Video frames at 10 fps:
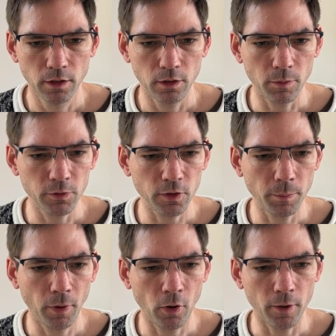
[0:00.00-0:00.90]
Lobster
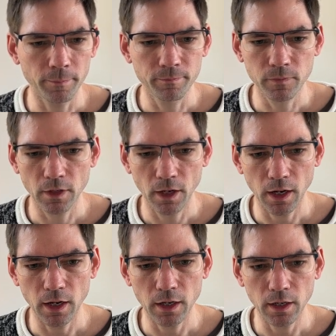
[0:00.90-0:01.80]
pot.
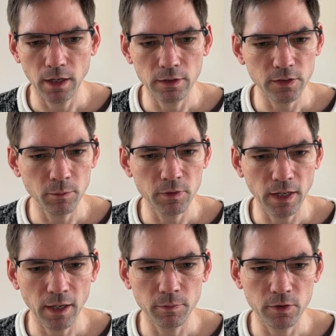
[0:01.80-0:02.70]
Sounds
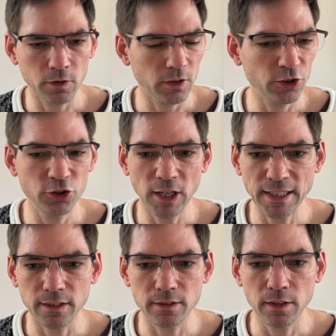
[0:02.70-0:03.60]
absolutely
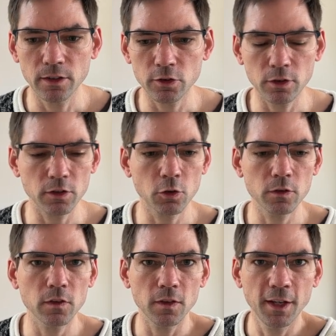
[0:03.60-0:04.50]
shite. So let's go
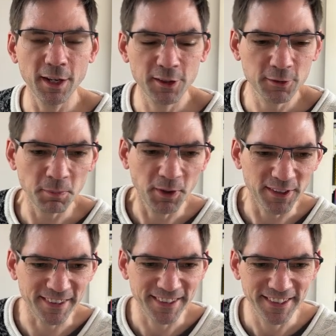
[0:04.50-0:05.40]
to the next
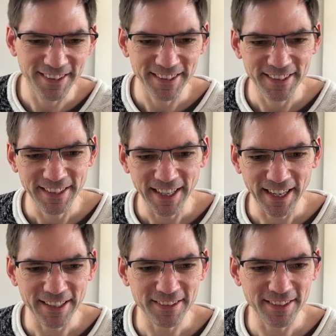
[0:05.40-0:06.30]
one.
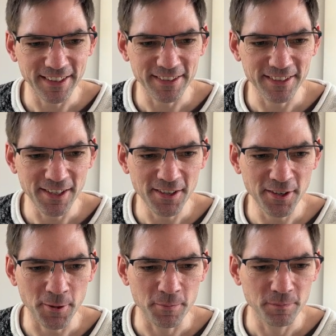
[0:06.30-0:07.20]
Atlas.
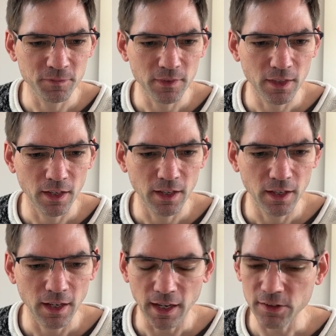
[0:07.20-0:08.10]
No.
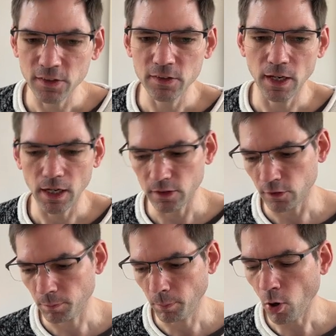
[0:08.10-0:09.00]
As I said,
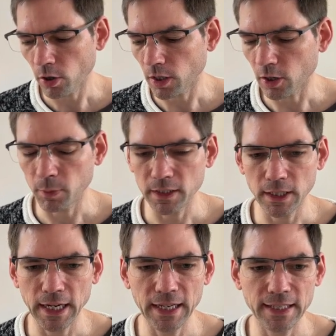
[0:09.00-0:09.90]
it's potluck where you
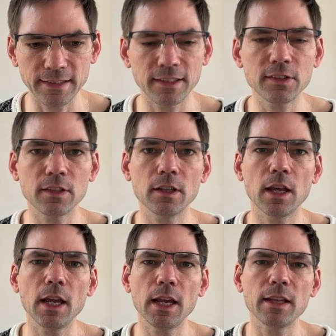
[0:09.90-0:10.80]
get any decent
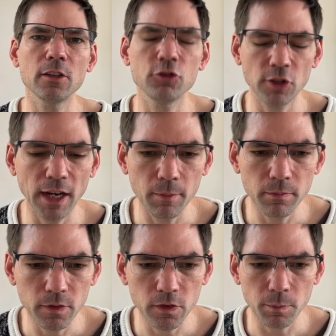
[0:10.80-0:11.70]
hidden
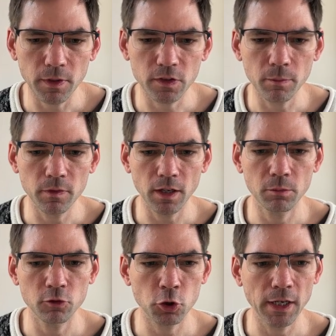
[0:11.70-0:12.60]
gems, but
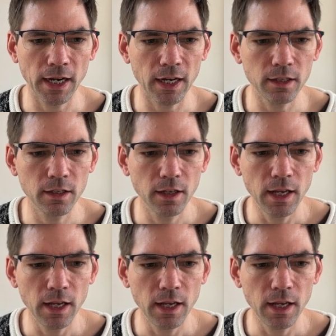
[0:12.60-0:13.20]
sometimes you can.